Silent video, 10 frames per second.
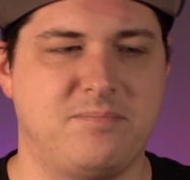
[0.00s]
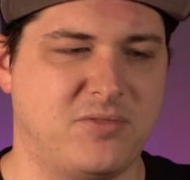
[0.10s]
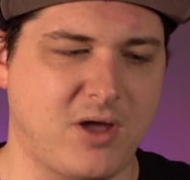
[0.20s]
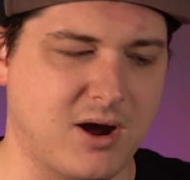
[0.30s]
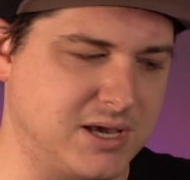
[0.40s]

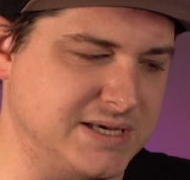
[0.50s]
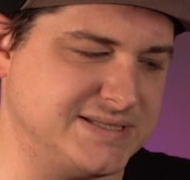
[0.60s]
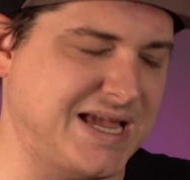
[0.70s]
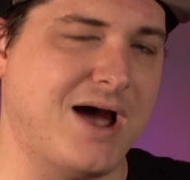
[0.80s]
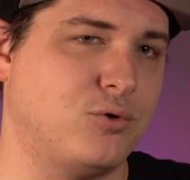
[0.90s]
thocky
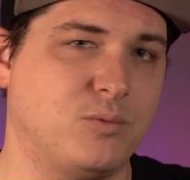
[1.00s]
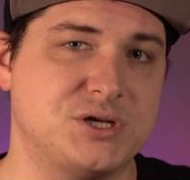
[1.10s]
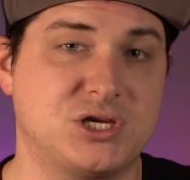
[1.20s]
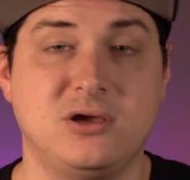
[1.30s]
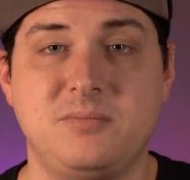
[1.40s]
sound,
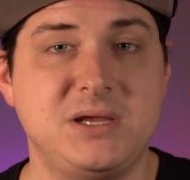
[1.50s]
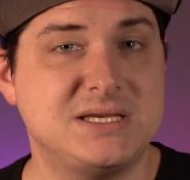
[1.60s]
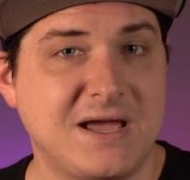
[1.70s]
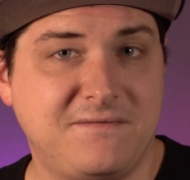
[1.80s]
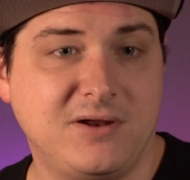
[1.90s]
which could be
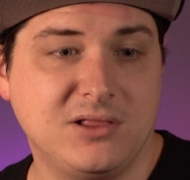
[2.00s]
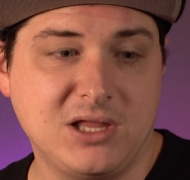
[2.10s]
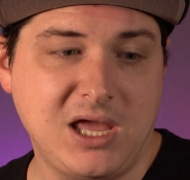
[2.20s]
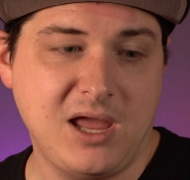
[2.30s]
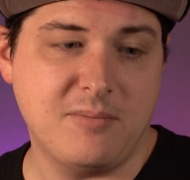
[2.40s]

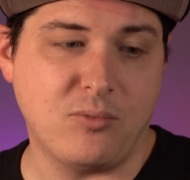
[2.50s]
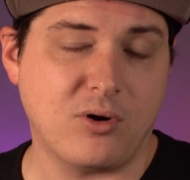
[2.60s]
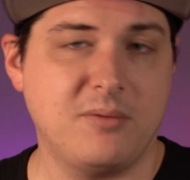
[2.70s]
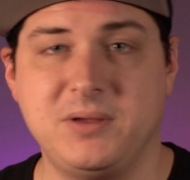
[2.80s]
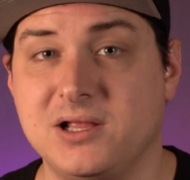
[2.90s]
definitely
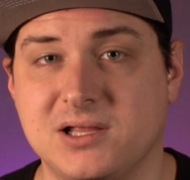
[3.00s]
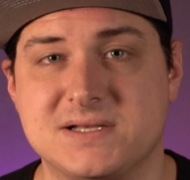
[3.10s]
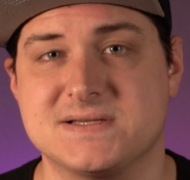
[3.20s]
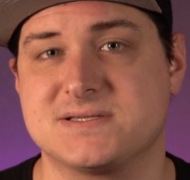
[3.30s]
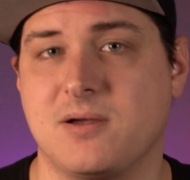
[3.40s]
more appealing
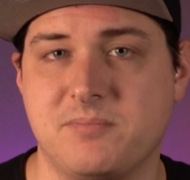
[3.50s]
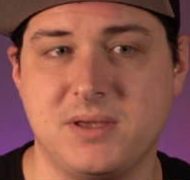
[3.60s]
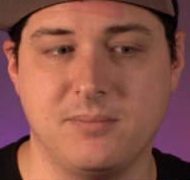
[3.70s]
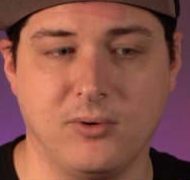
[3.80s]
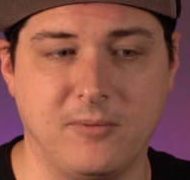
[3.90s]
to some
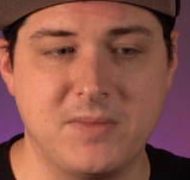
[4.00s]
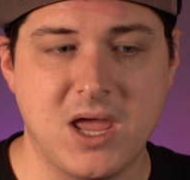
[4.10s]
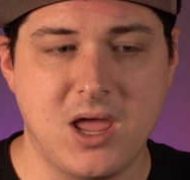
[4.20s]
people.